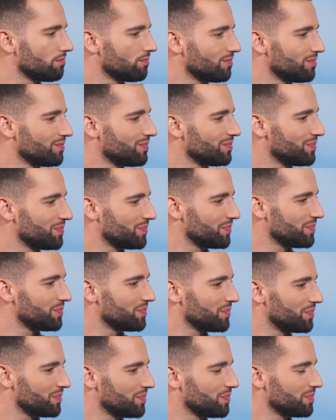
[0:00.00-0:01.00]

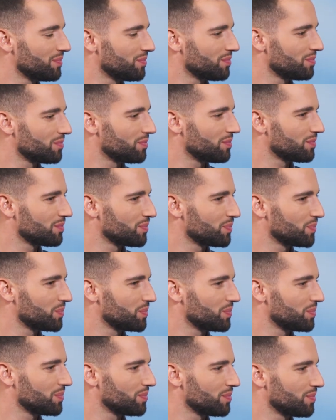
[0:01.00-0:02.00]

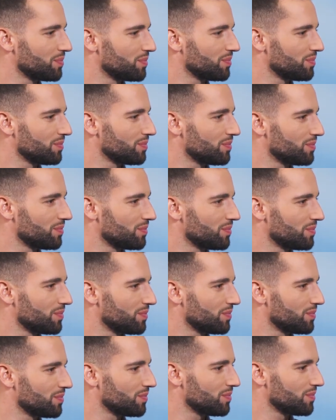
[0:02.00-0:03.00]

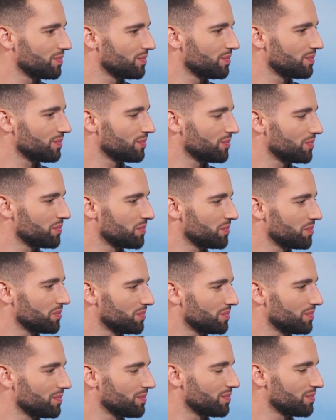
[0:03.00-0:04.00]

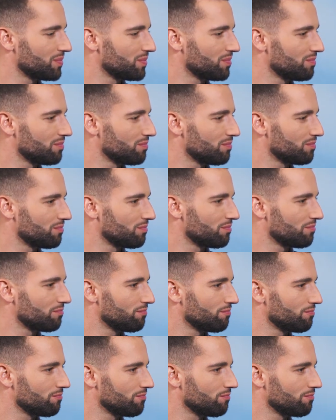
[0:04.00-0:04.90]
The person shown says nothing.